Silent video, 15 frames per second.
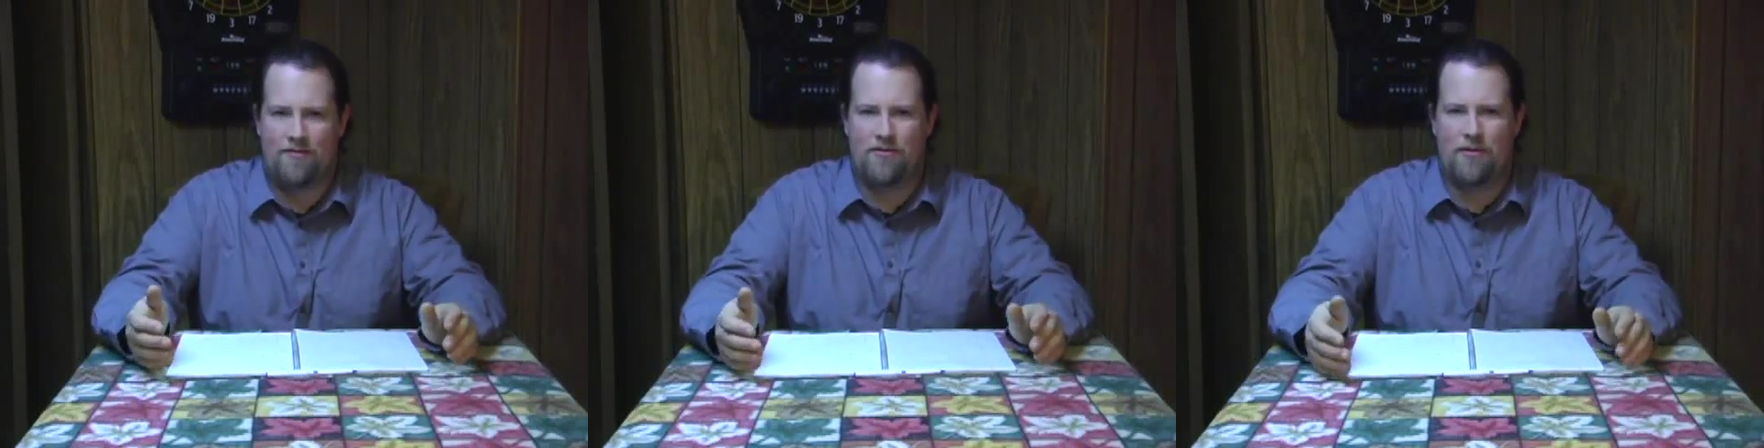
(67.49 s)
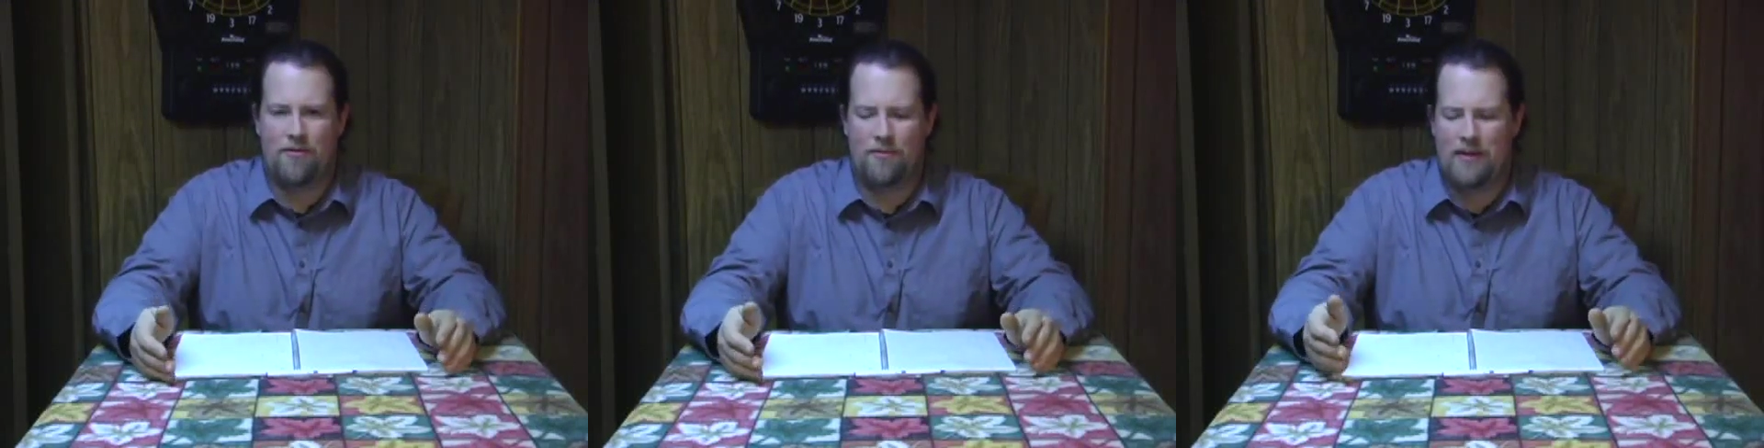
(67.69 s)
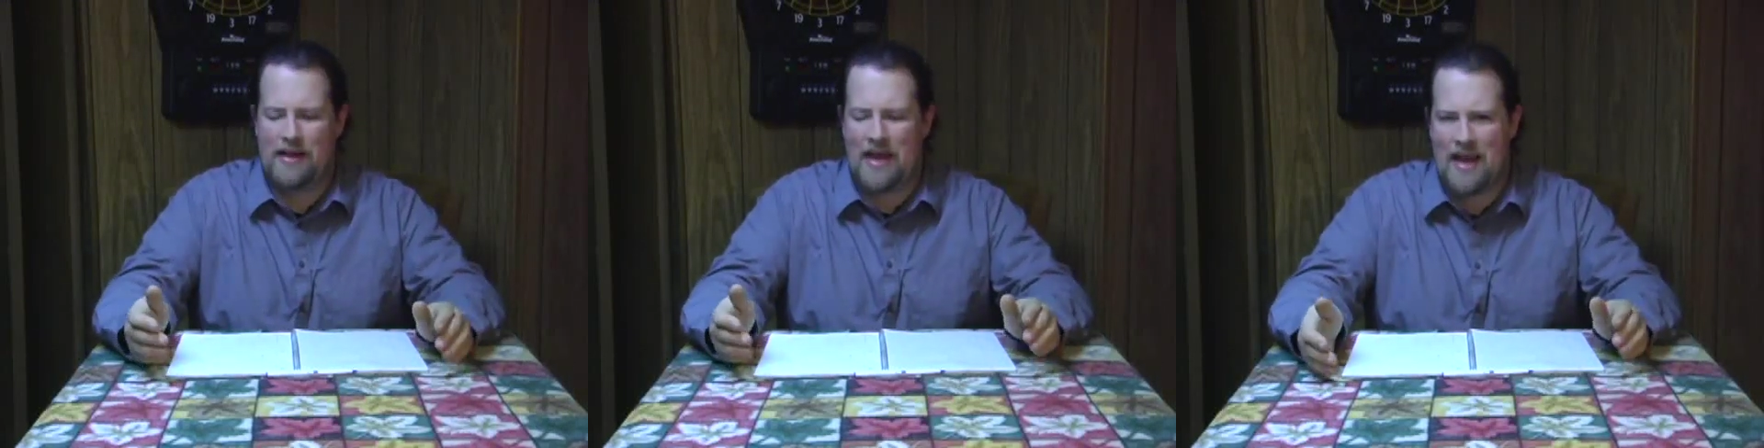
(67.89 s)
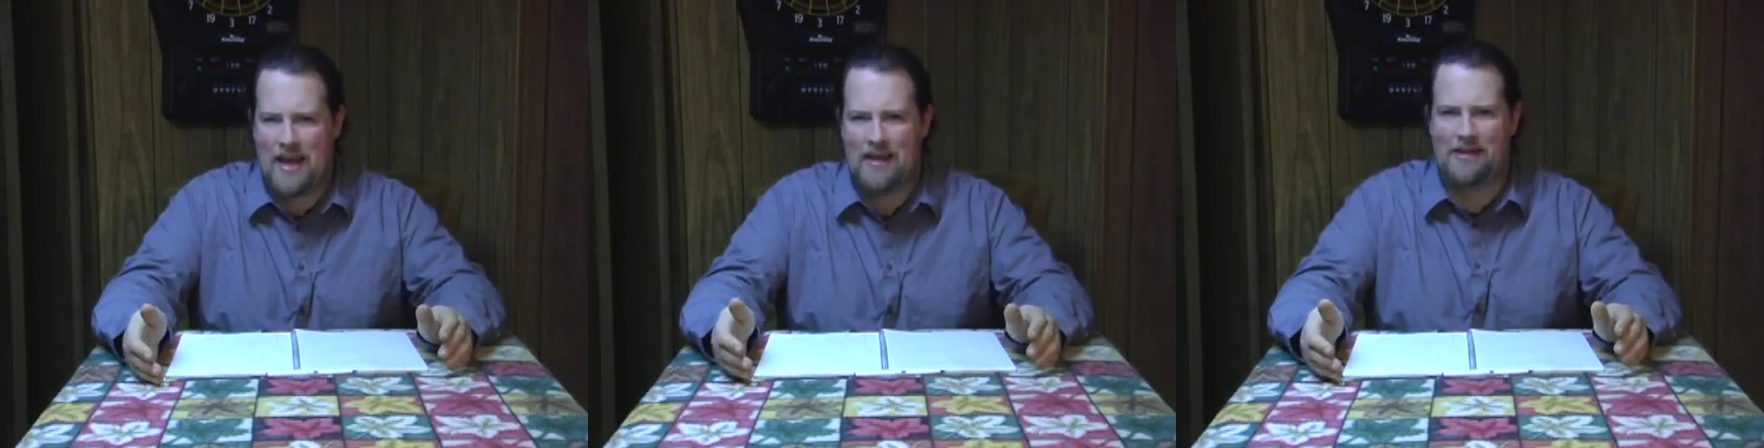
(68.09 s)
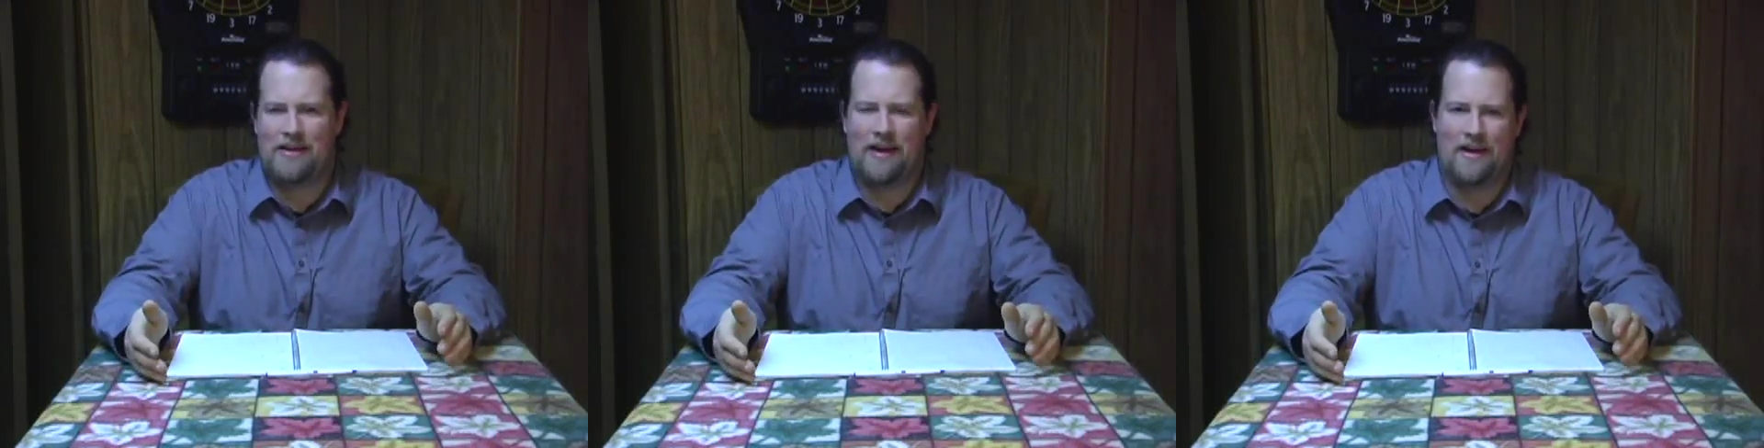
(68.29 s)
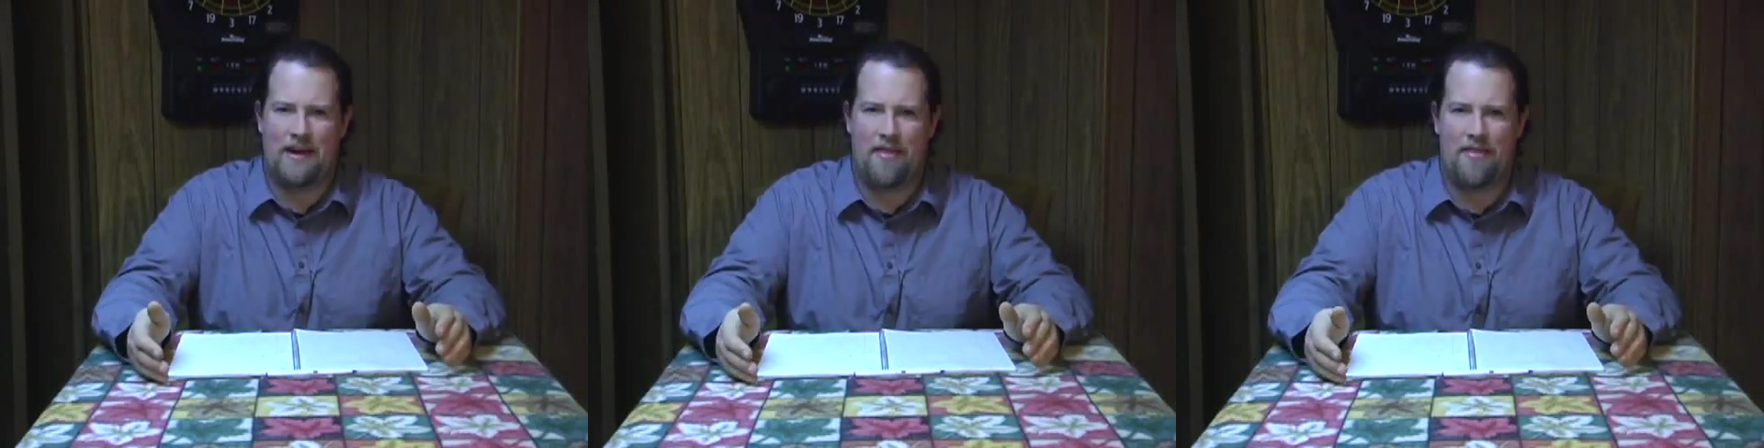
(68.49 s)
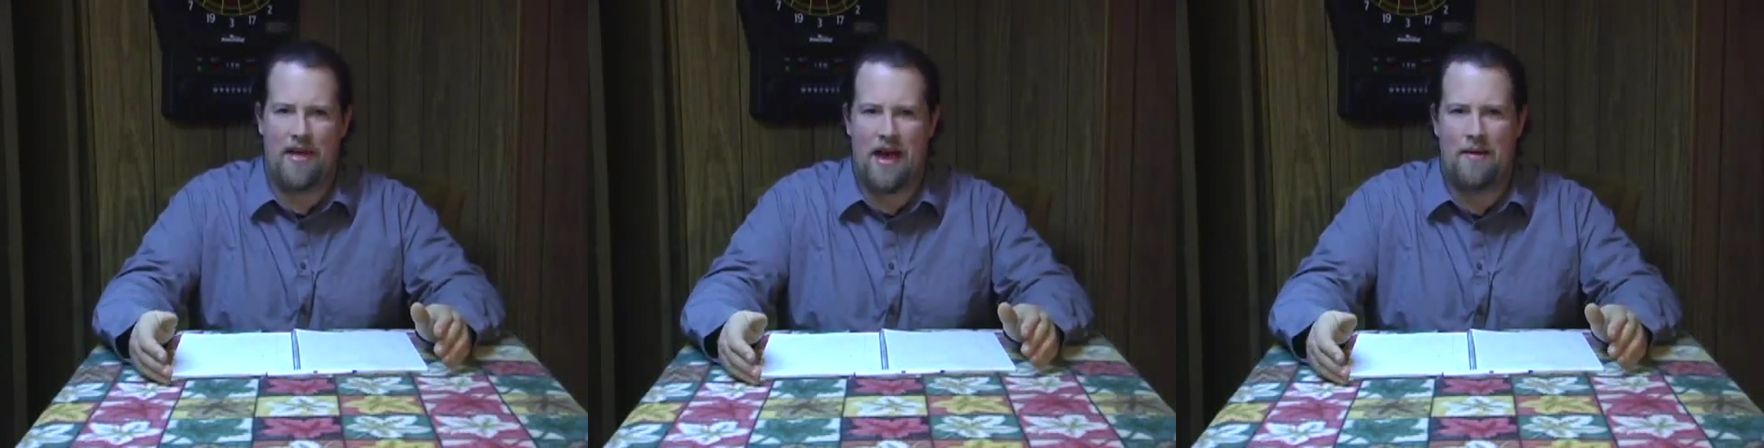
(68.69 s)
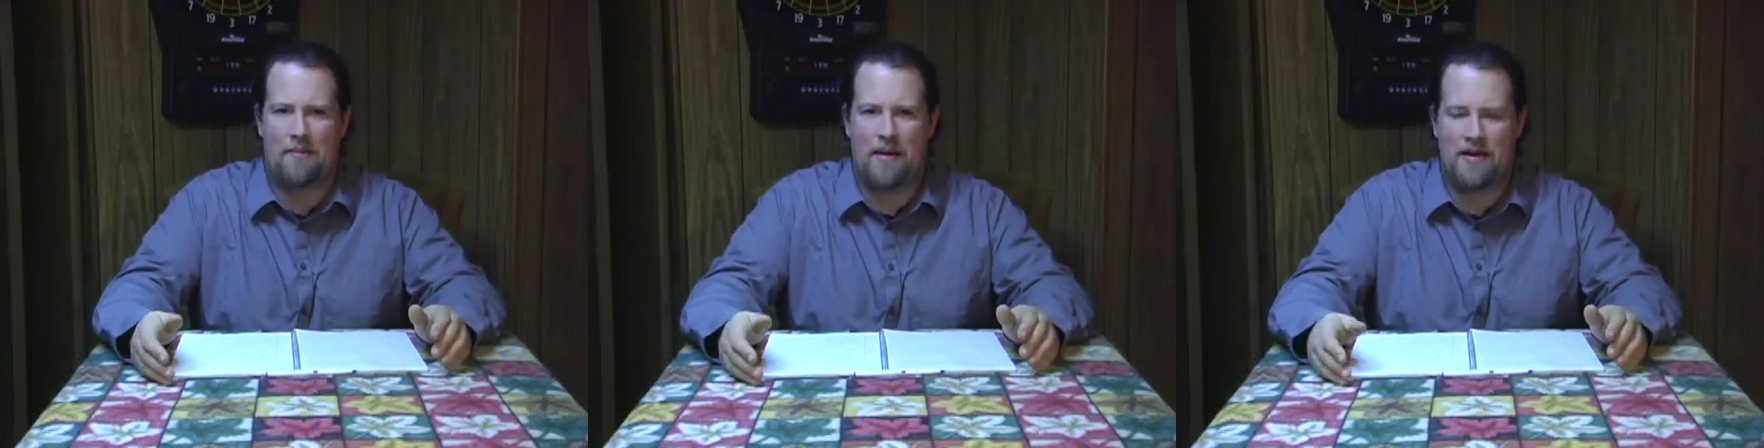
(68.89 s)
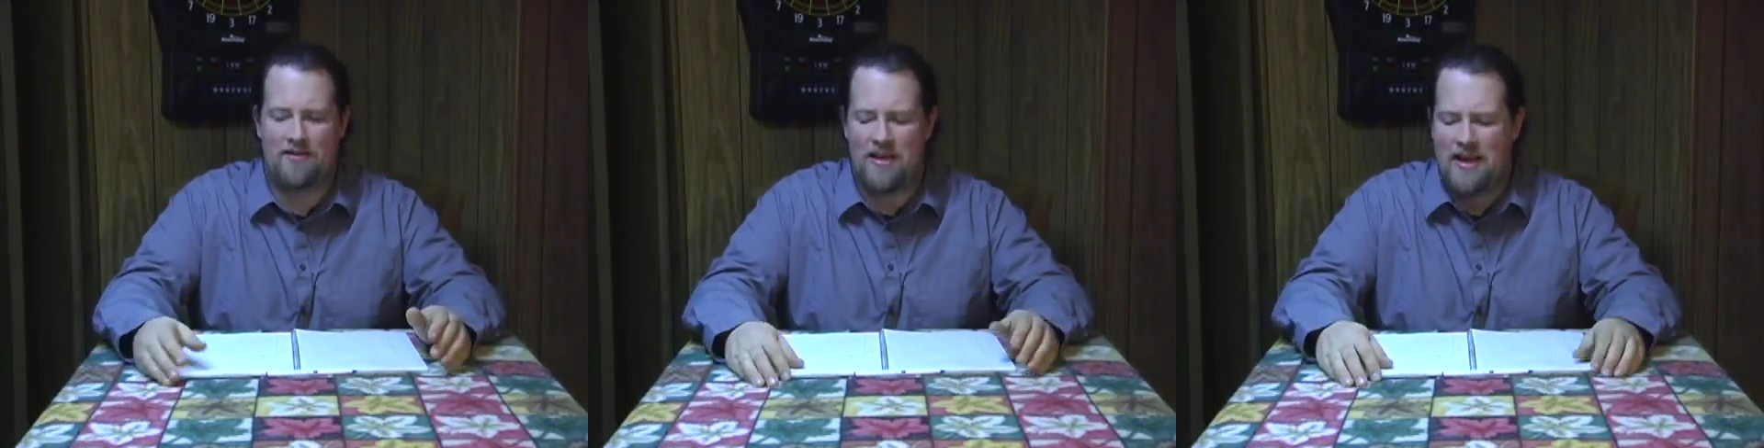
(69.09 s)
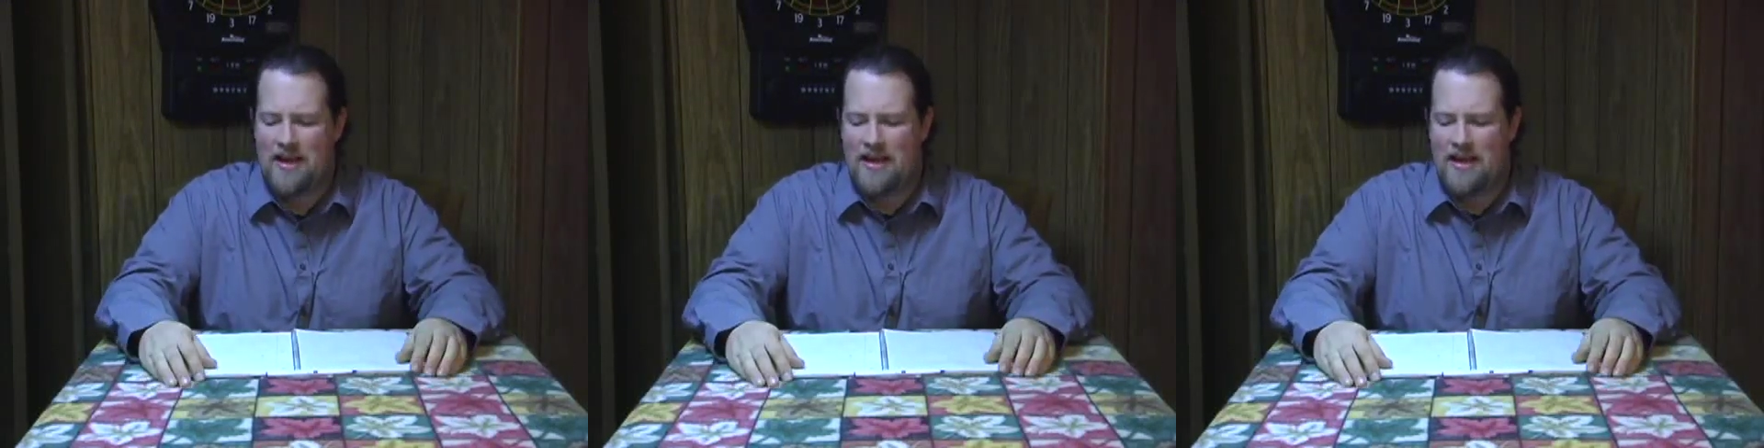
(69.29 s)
So we can't cut it that much.